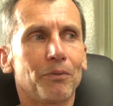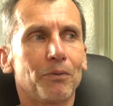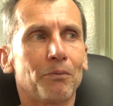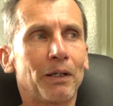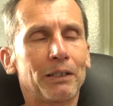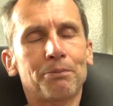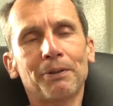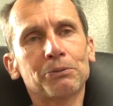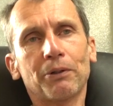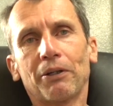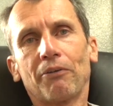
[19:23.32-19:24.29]
But it
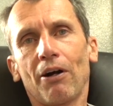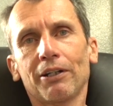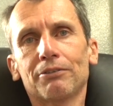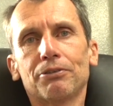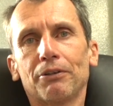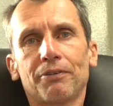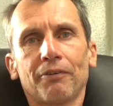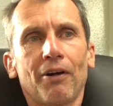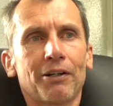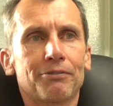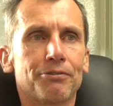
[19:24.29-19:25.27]
depends what you're riding for. If you're
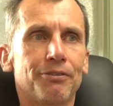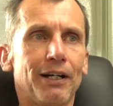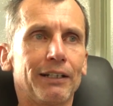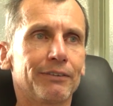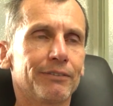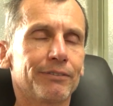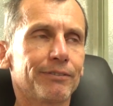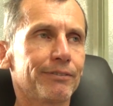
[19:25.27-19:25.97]
riding for fun,